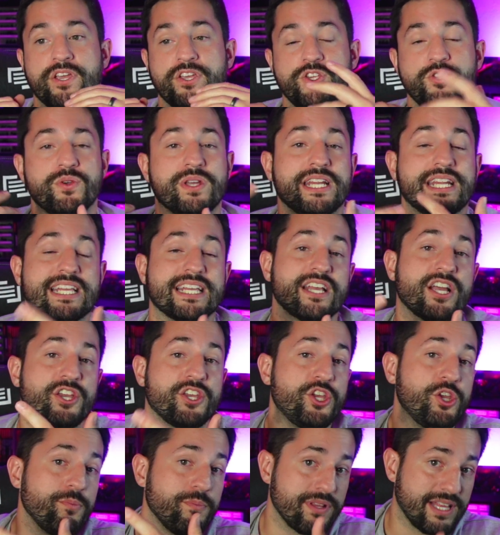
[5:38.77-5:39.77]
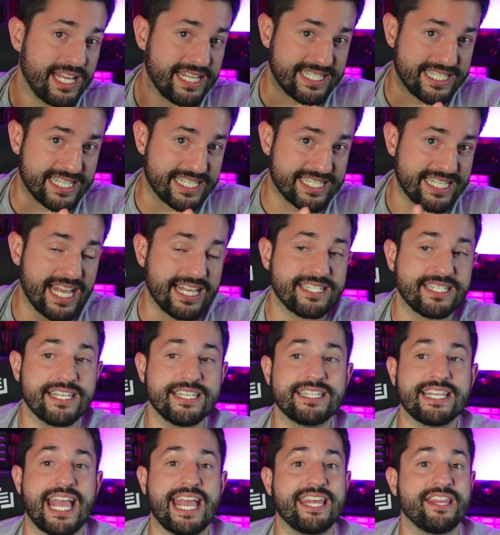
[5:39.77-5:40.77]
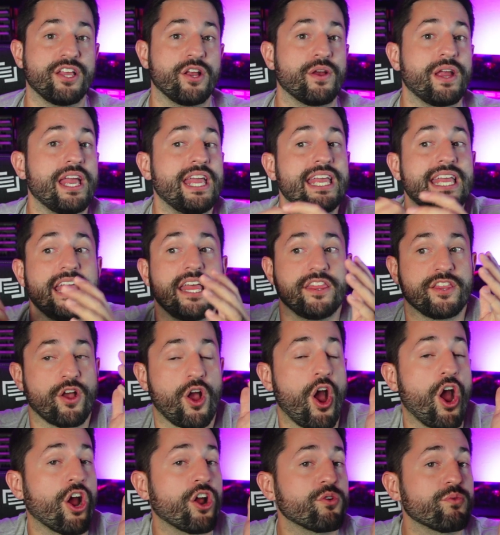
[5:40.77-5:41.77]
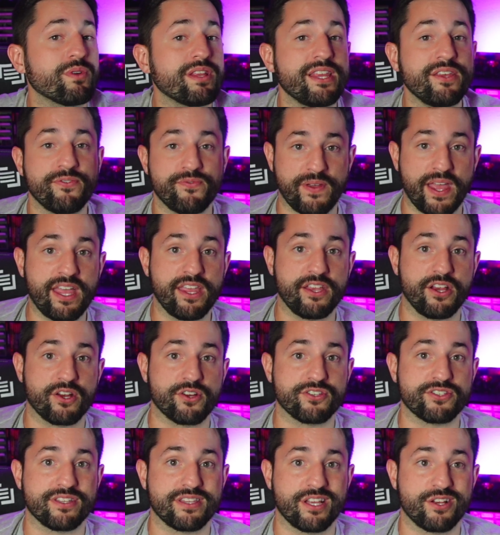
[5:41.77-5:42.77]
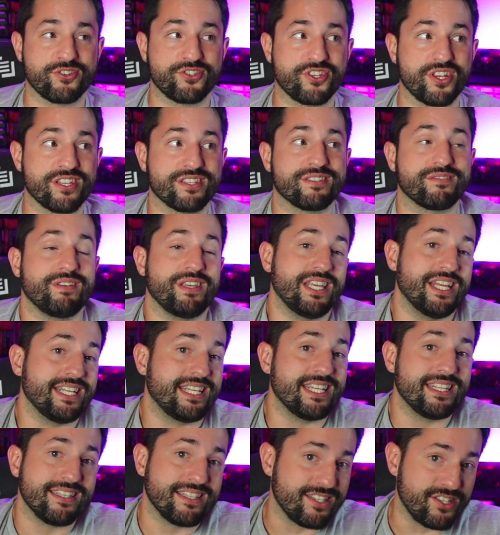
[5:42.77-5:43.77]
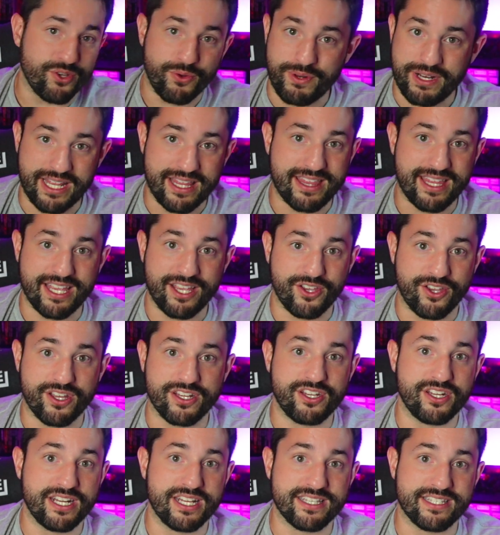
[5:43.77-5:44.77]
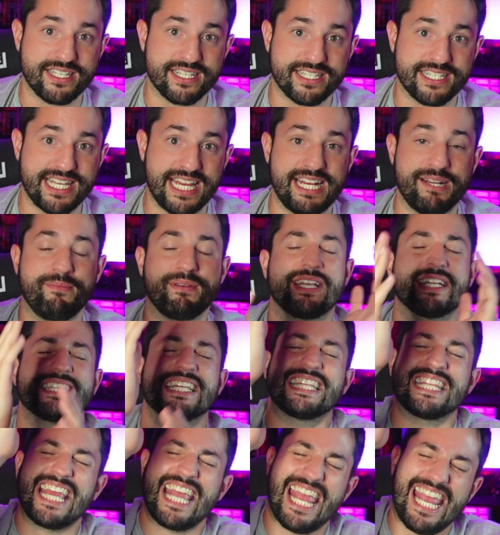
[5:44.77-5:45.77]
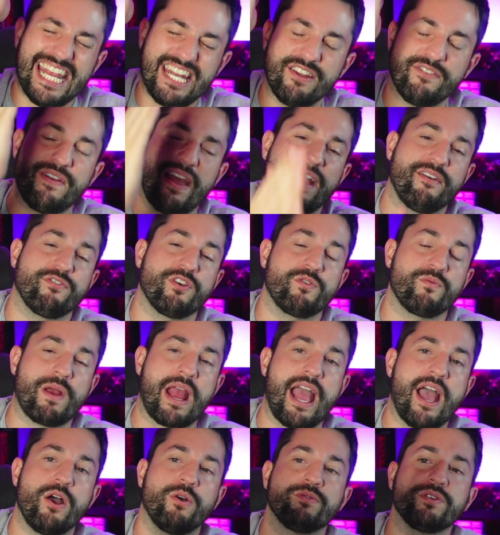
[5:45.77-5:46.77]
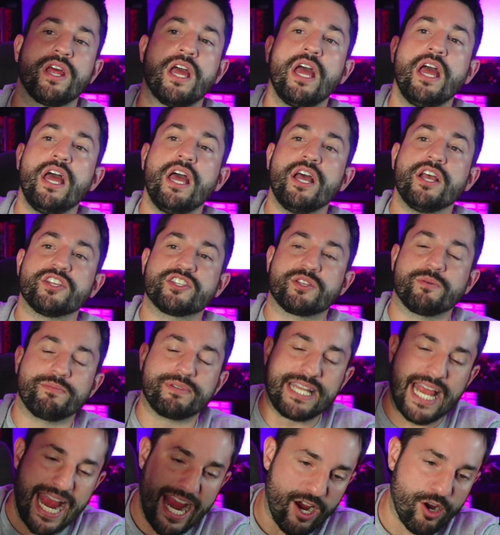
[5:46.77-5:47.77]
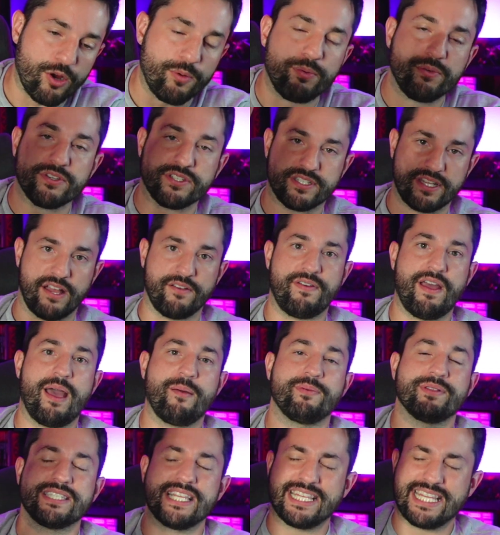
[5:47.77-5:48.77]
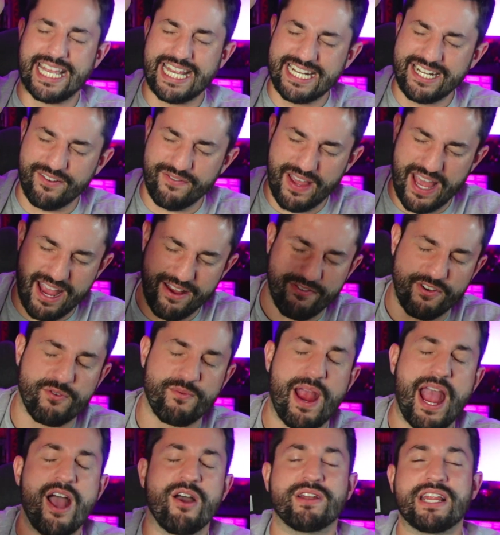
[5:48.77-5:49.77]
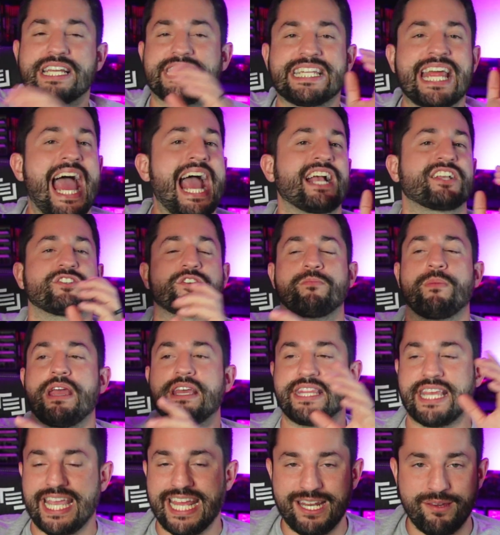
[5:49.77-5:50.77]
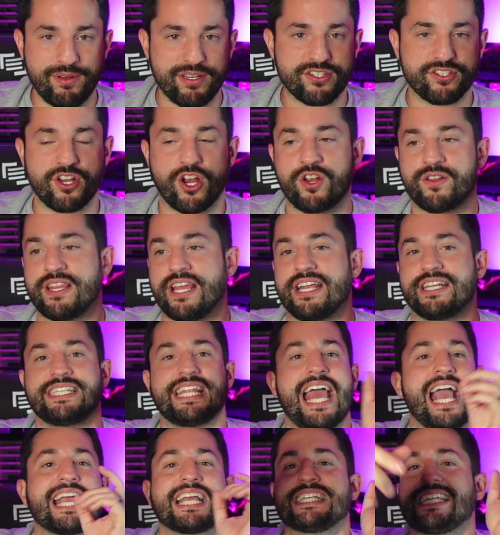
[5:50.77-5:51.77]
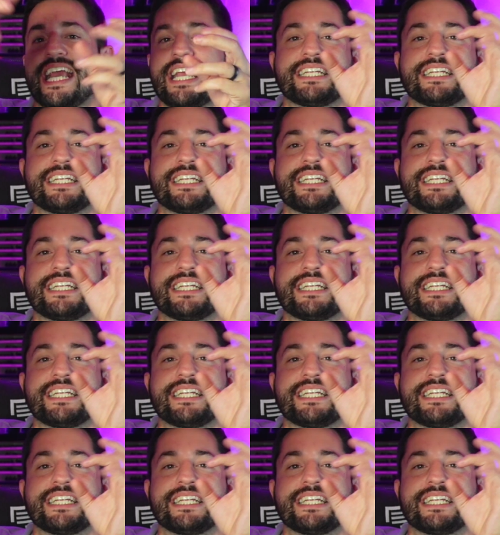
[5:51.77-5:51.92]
you can accumulate successes, and there aren't really failures. There's just, you didn't do anything good. You didn't succeed, because at the end of every round, some terrible stuff happens. At the end of every round, attacks are made. The enemy's turn, they attack